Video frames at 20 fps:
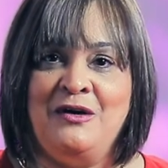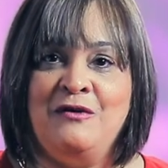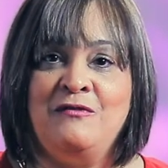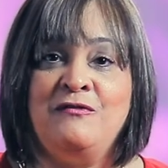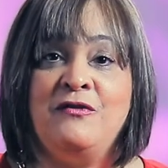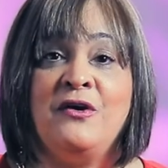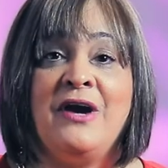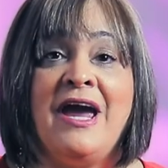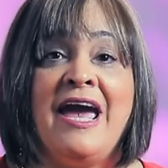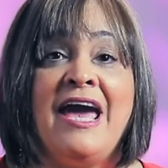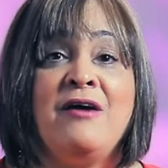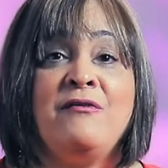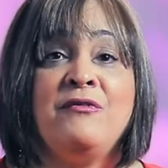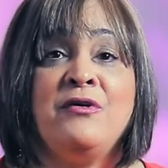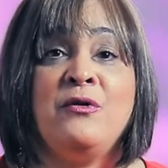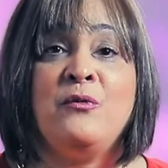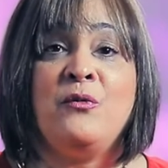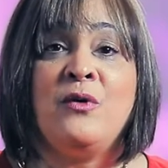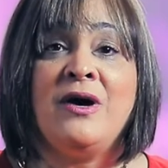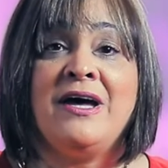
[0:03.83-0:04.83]
for
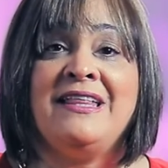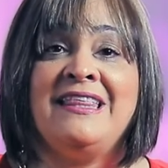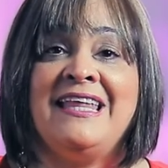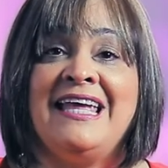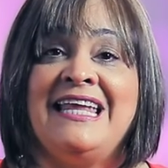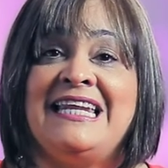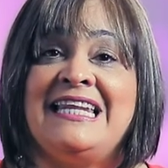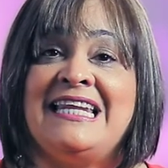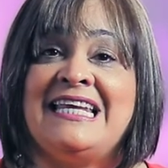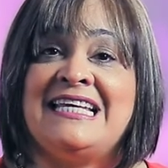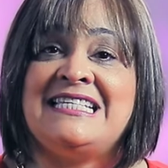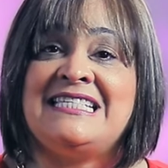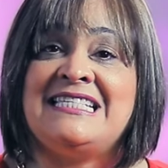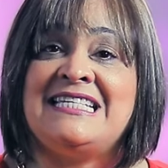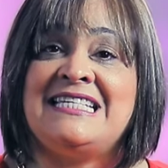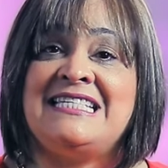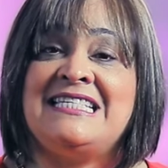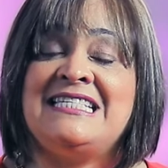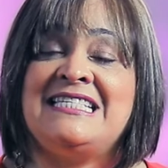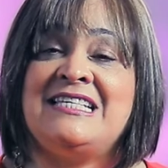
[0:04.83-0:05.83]
everyone that
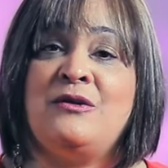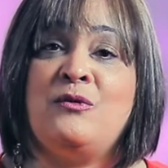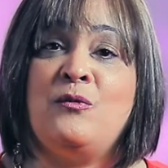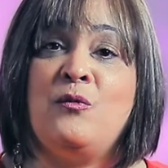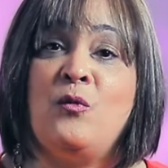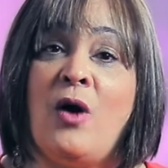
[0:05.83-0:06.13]
listens and